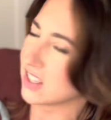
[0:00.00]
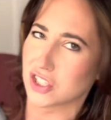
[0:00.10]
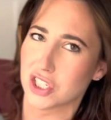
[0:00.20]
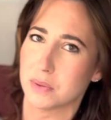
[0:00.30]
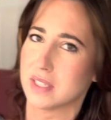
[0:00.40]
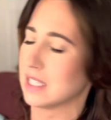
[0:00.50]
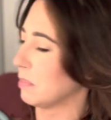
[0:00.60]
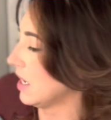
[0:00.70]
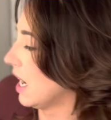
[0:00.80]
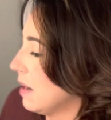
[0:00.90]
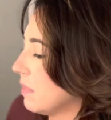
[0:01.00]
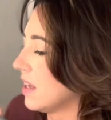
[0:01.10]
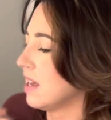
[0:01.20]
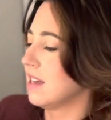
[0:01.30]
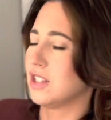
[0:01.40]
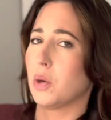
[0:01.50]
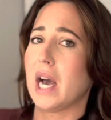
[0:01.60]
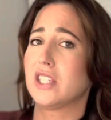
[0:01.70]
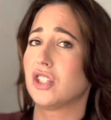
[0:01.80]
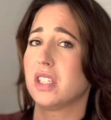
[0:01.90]
2 and zip it up. So
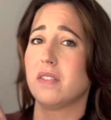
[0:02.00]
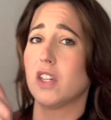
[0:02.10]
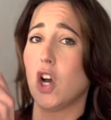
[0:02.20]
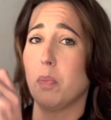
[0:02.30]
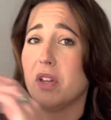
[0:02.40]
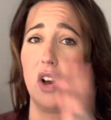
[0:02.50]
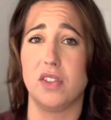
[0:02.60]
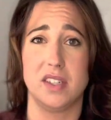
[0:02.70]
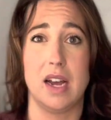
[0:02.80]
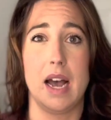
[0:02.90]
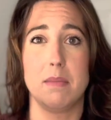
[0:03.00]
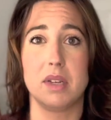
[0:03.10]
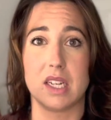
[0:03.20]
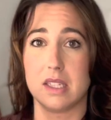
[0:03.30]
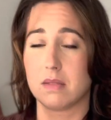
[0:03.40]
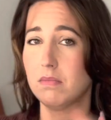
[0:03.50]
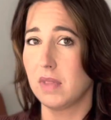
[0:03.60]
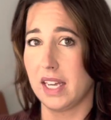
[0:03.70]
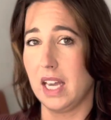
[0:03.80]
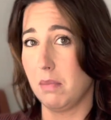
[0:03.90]
I just leave it open all the time because
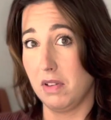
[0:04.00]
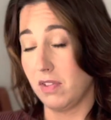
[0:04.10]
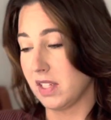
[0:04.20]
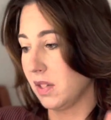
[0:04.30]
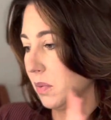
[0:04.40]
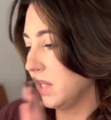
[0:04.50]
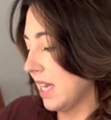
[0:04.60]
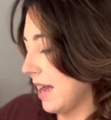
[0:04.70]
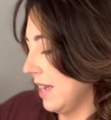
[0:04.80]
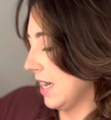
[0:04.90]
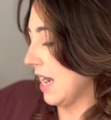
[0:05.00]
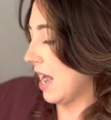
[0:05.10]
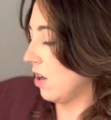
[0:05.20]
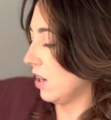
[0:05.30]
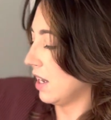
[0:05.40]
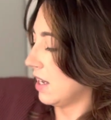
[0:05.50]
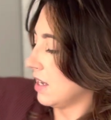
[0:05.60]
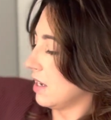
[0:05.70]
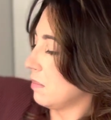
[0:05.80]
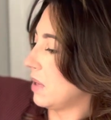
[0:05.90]
I can't be fussing with that in and out.
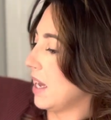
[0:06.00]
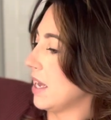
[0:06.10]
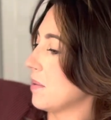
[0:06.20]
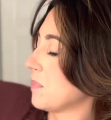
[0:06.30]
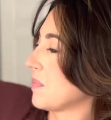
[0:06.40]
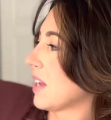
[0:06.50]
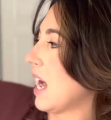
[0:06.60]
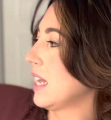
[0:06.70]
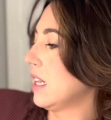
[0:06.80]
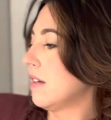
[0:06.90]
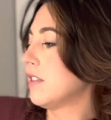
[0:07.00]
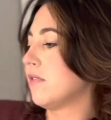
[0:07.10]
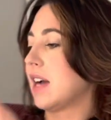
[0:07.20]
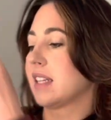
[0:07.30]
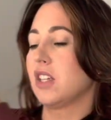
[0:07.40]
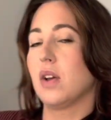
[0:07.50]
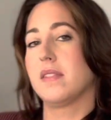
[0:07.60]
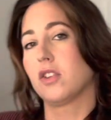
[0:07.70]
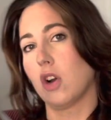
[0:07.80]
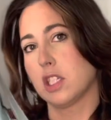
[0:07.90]
But I love the fact that you have the
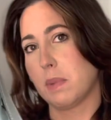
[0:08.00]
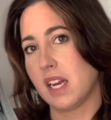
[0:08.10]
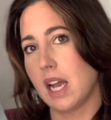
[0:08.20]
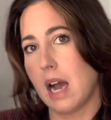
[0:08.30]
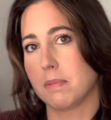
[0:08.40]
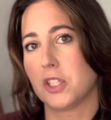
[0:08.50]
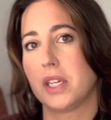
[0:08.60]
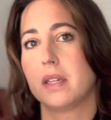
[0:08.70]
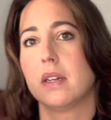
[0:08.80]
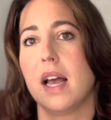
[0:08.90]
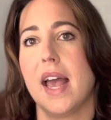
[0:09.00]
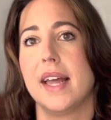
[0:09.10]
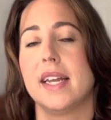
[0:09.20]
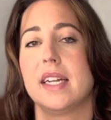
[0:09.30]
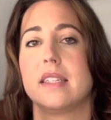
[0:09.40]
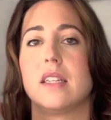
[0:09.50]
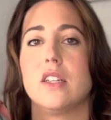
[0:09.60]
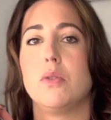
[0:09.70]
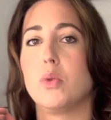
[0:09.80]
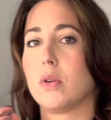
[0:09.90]
crossbody option, and it is a
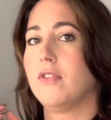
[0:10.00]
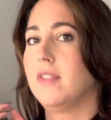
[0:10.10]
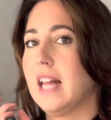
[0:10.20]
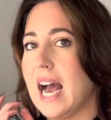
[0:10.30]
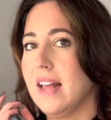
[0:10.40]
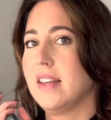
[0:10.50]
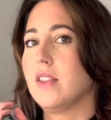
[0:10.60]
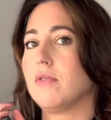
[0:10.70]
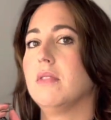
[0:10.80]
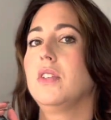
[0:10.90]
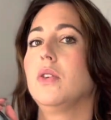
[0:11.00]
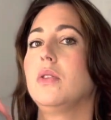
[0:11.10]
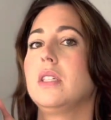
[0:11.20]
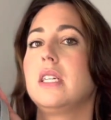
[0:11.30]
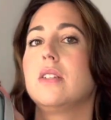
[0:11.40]
little more flat than the Rivioli,